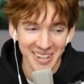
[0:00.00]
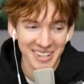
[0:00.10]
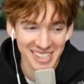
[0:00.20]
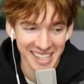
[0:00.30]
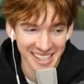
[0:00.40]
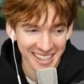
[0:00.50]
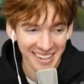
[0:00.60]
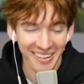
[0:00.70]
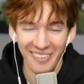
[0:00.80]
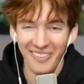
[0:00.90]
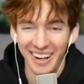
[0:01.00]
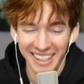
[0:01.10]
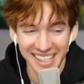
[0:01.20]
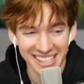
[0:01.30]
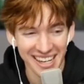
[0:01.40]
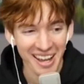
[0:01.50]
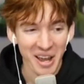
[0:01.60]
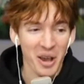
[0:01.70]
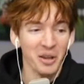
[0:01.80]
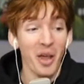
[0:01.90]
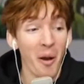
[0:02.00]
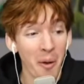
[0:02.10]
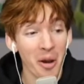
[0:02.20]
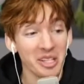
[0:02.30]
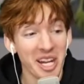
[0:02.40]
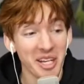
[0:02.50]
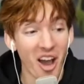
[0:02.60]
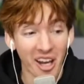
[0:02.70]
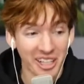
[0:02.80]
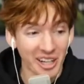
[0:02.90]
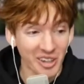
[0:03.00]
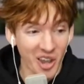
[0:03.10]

use it. what is it? No, who is he talking